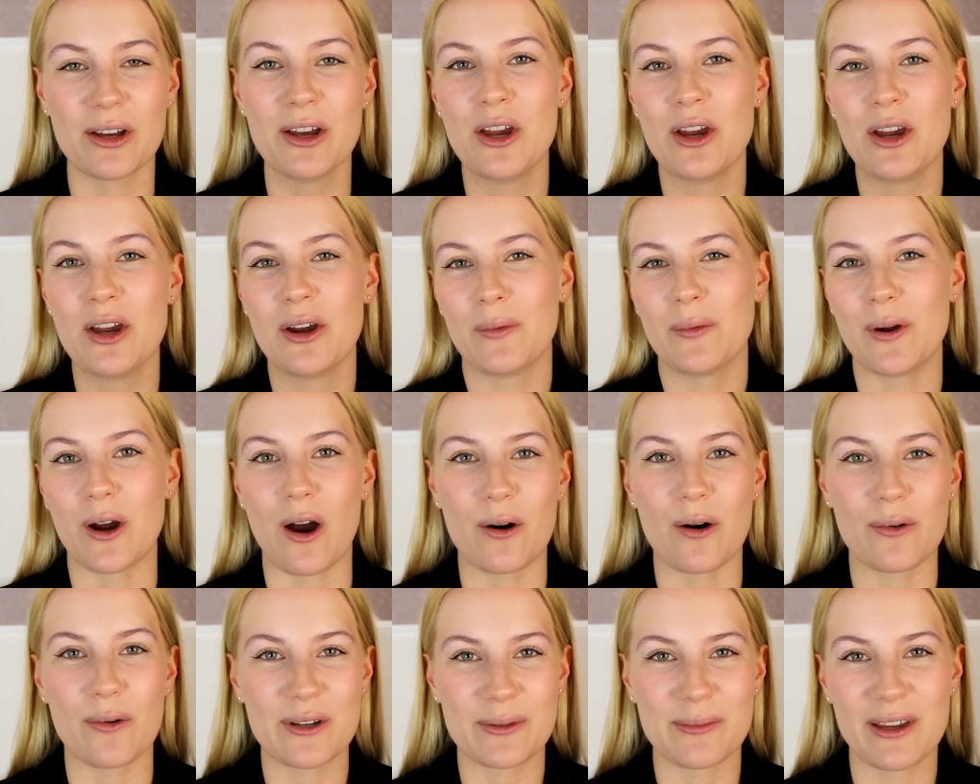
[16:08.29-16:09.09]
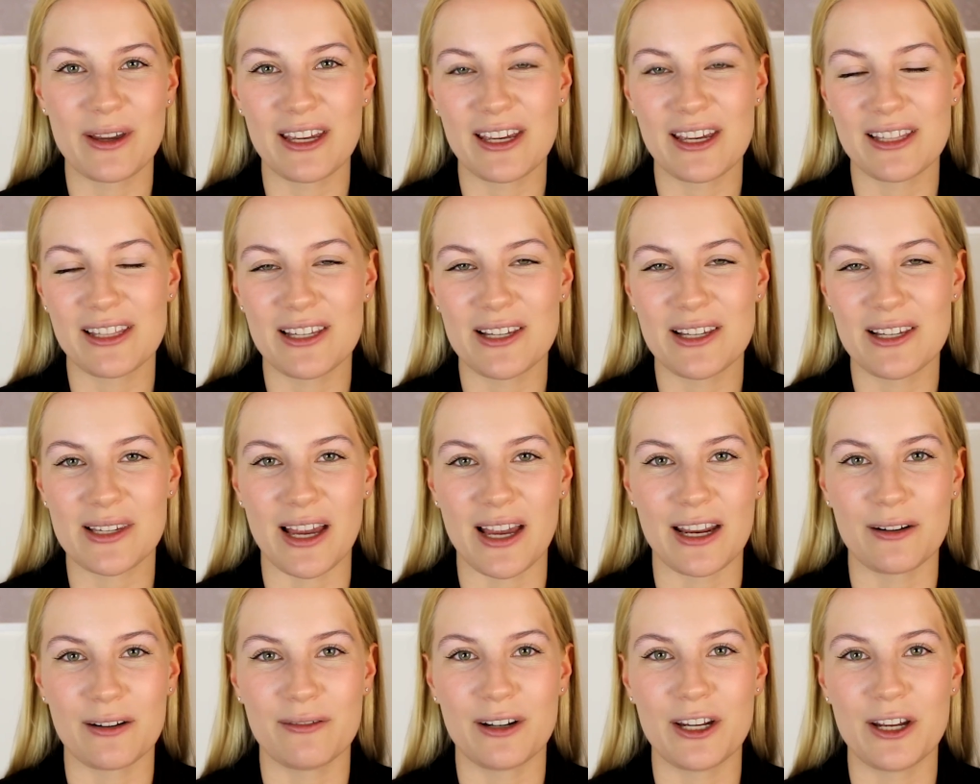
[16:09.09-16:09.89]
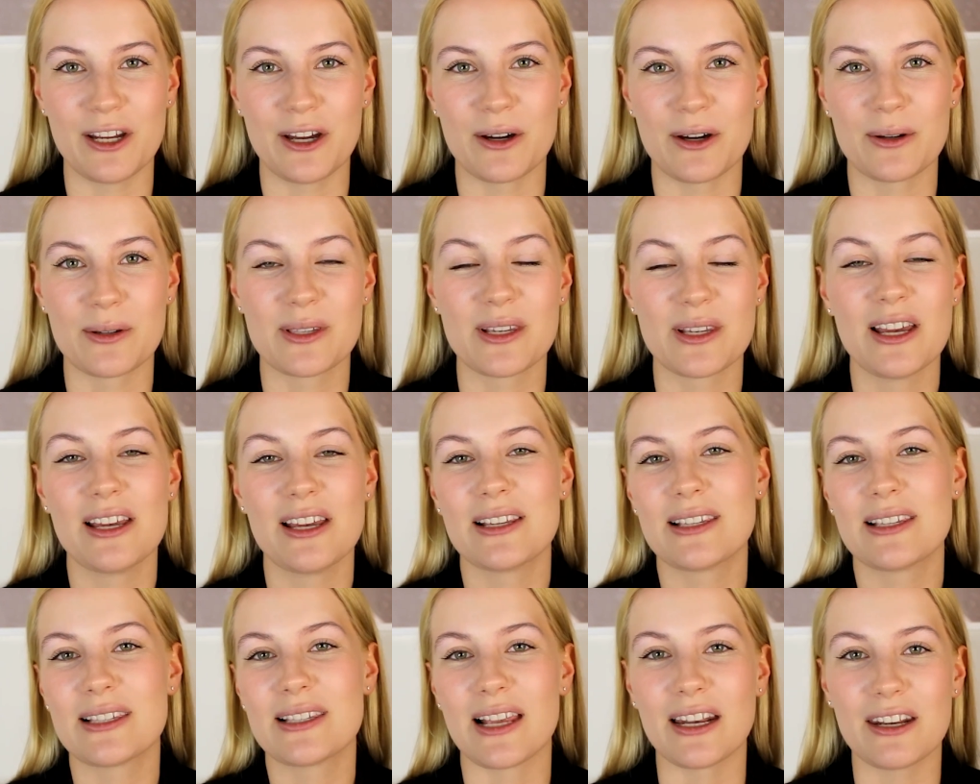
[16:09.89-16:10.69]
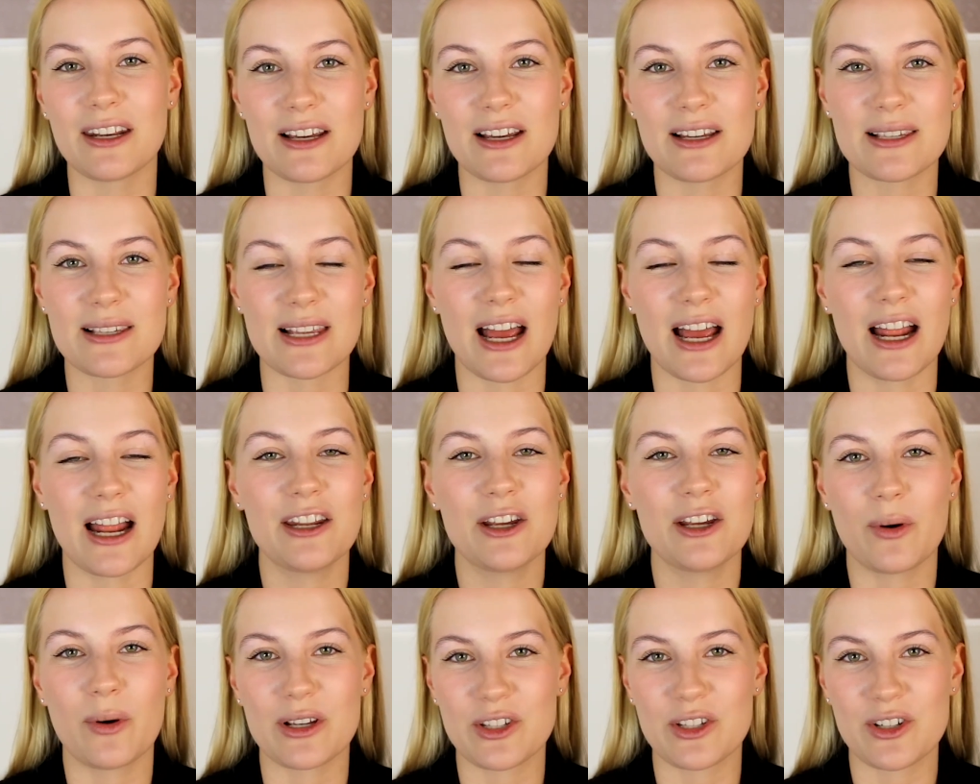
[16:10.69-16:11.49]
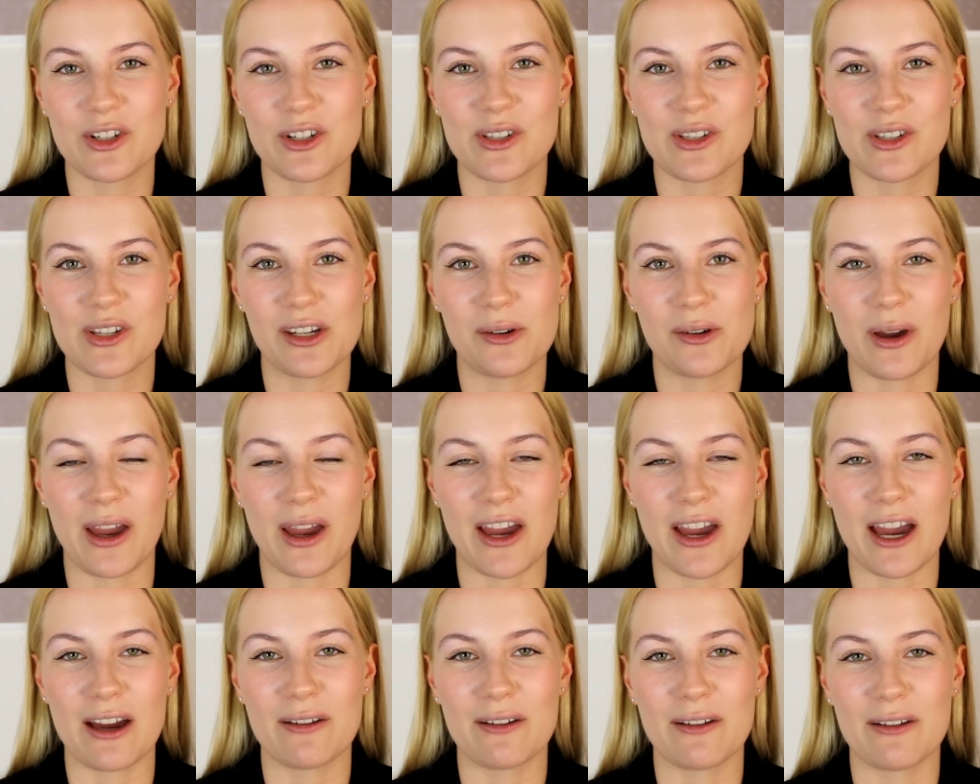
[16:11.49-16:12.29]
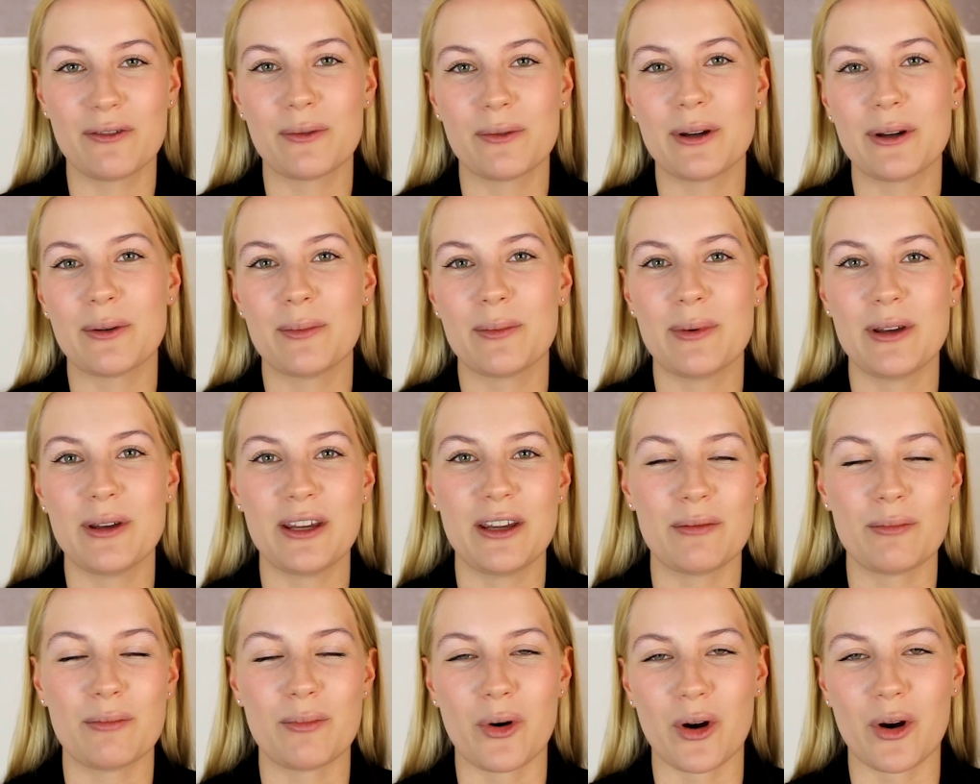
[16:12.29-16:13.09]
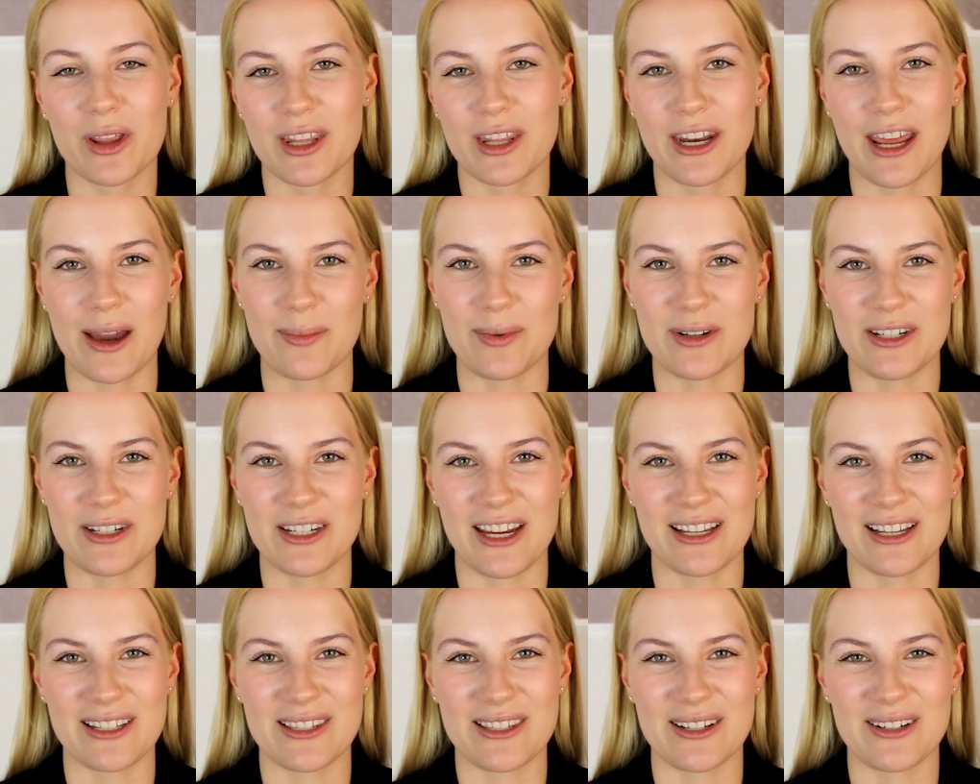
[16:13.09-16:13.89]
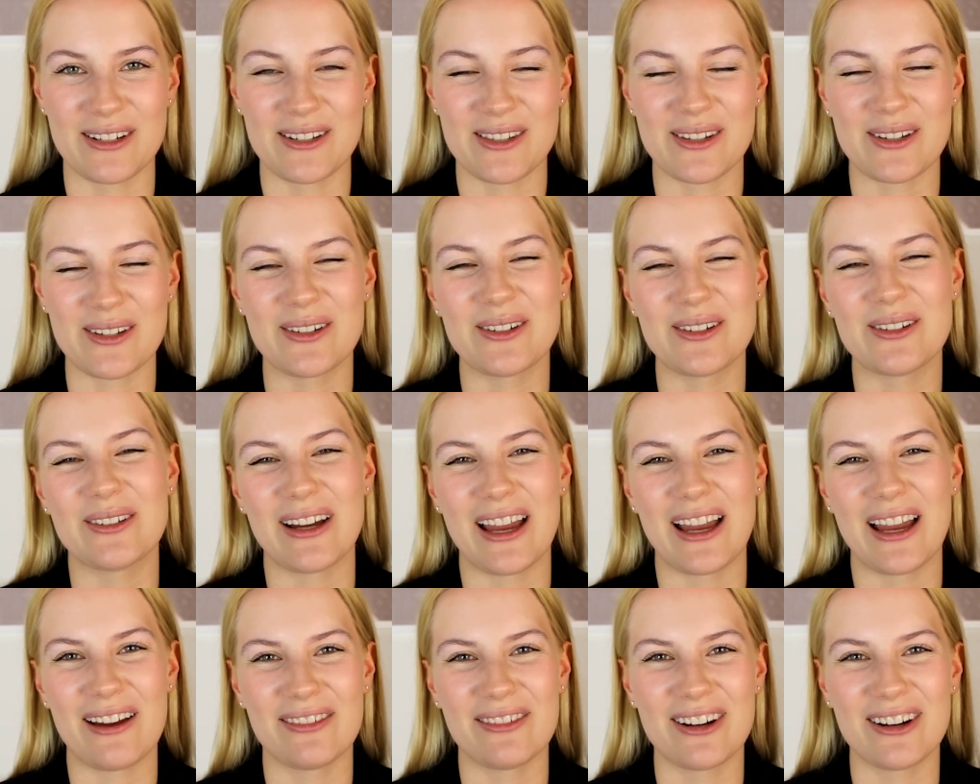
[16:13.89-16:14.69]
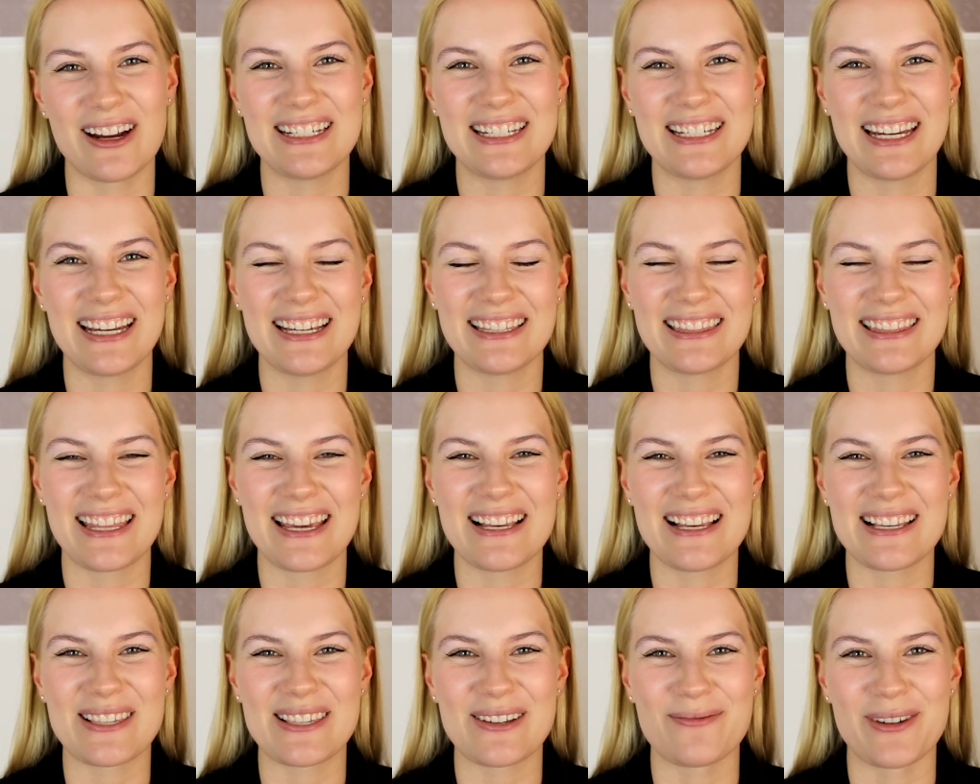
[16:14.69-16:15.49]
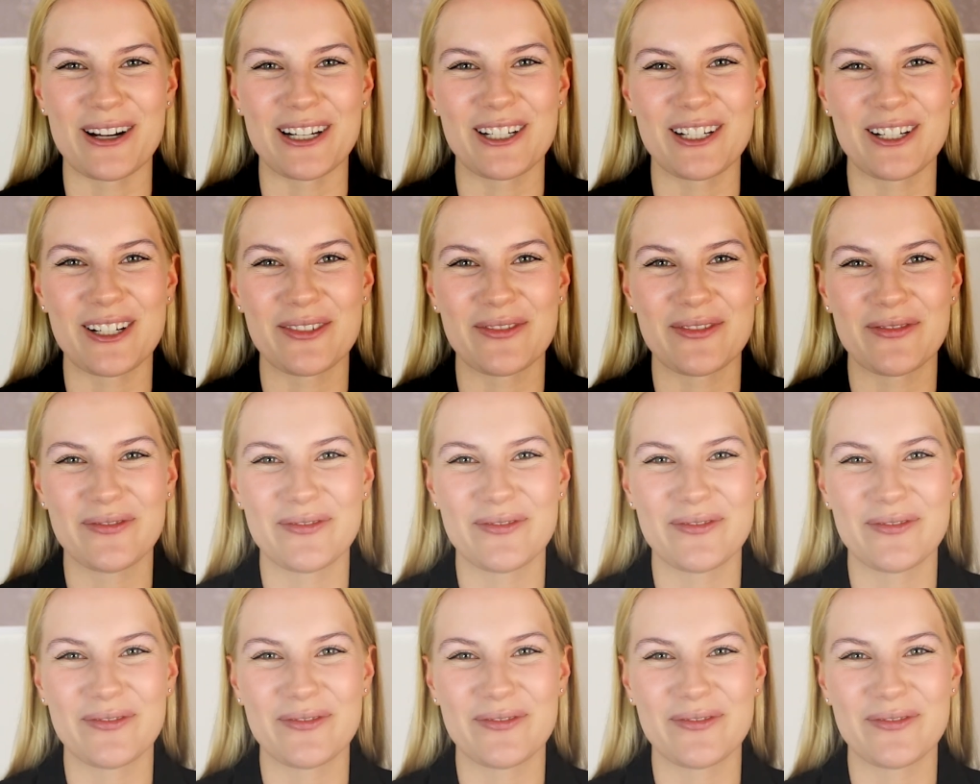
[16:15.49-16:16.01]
We're always making these kind of videos. Send us any questions that you have. We would be more than happy to answer. So have a great day. Thanks so much.